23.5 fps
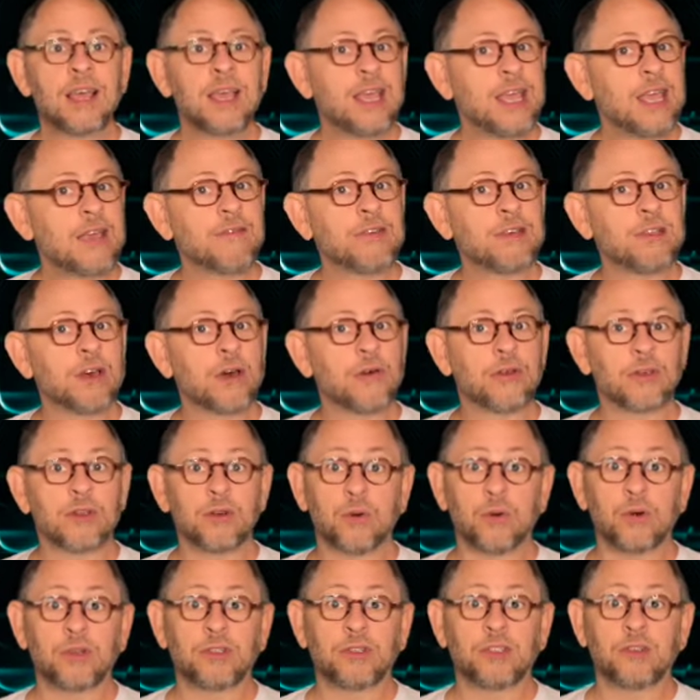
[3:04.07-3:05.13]
Even though the
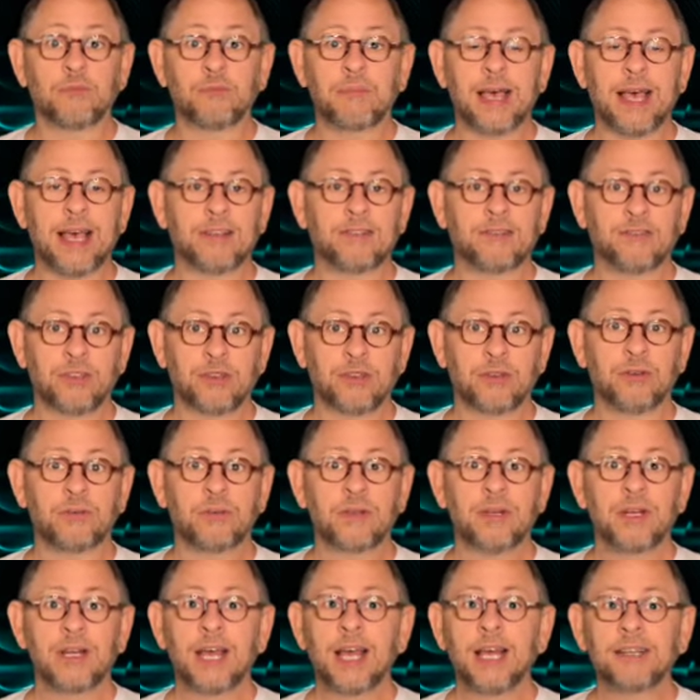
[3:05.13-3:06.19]
course is past due,
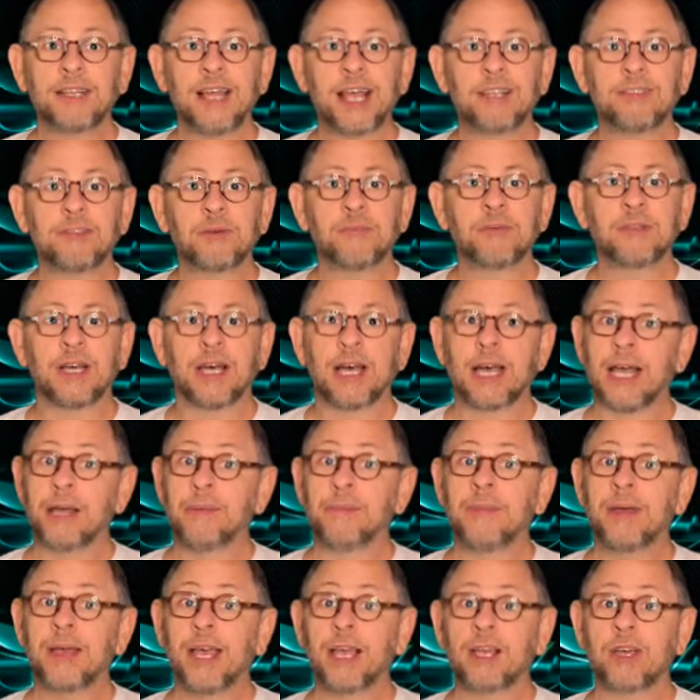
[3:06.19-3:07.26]
take some
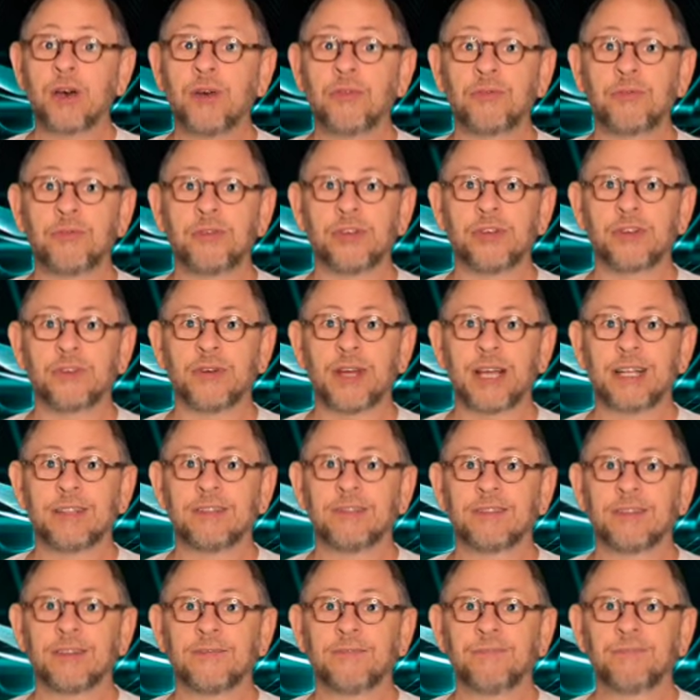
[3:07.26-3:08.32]
time and go through your
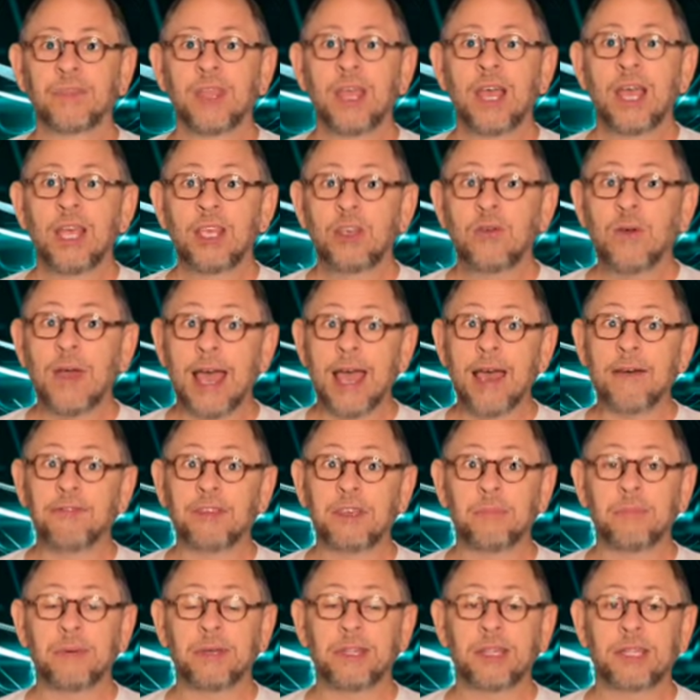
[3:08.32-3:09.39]
grades. You have the
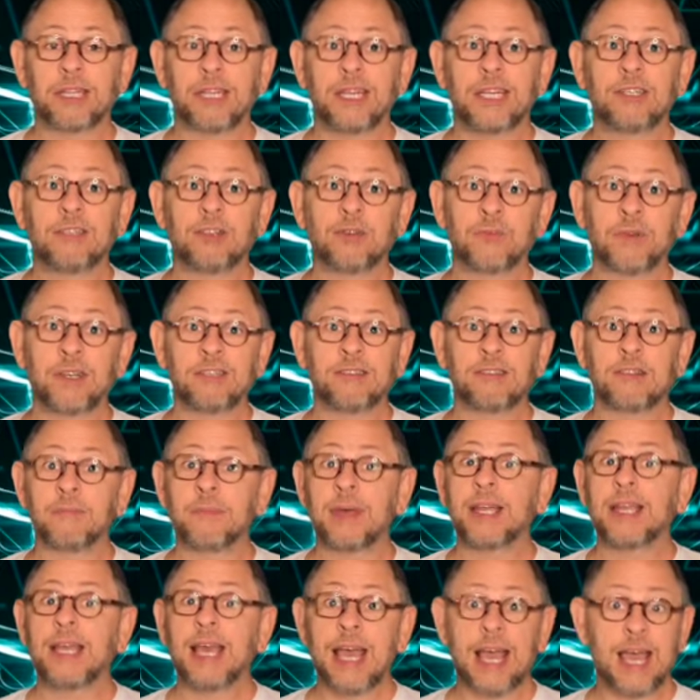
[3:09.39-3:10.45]
ability to
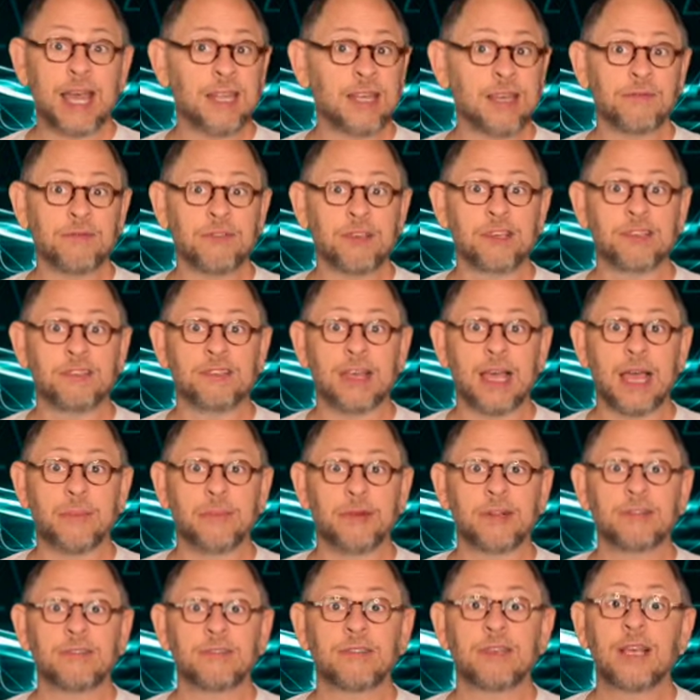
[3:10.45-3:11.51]
resubmit any of the
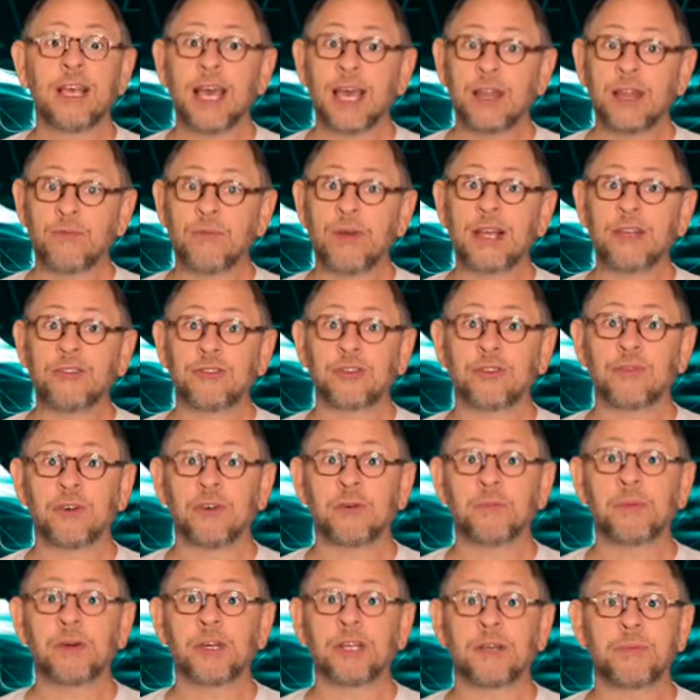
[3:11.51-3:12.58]
assignments and raise your
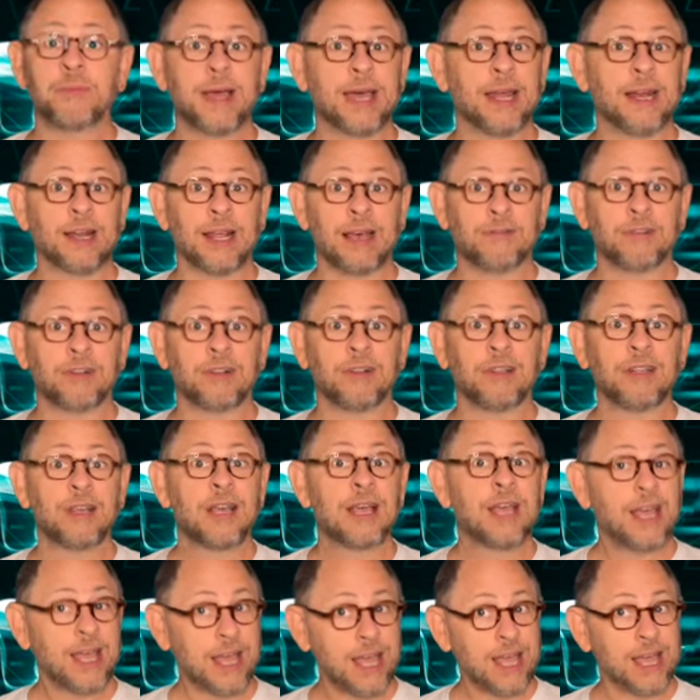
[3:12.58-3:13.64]
Chromebook command level
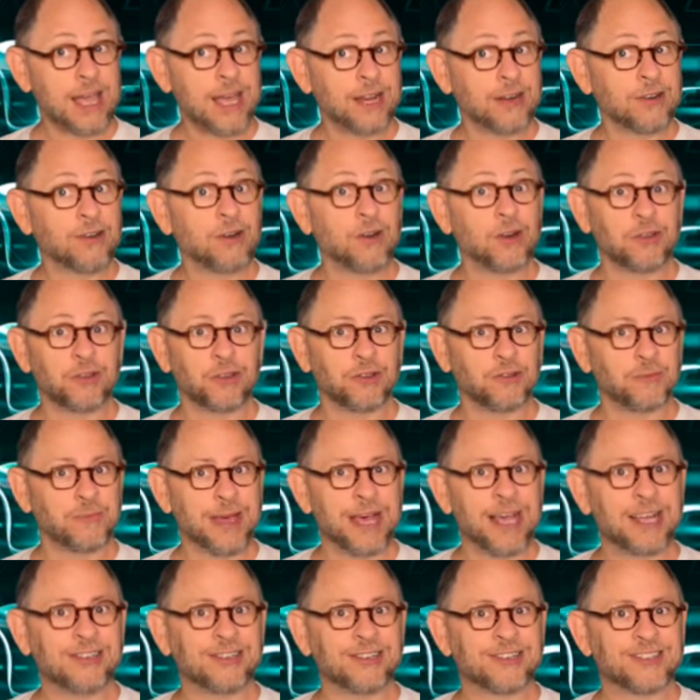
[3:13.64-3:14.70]
and earn those
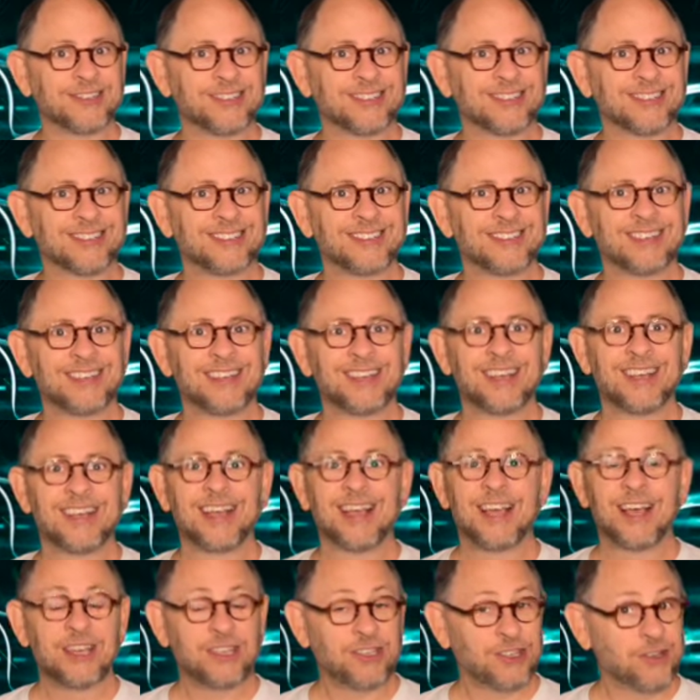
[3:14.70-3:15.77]
badges.
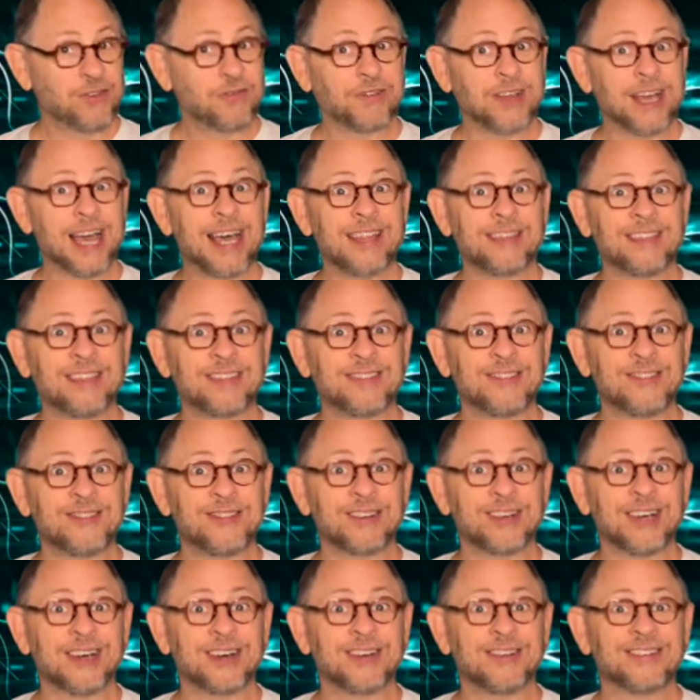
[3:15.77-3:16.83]
You've got this new
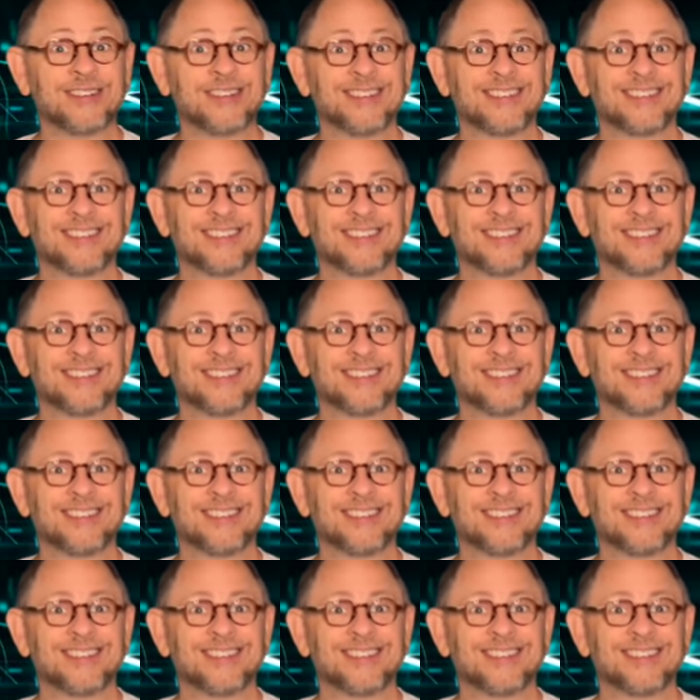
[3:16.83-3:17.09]
code.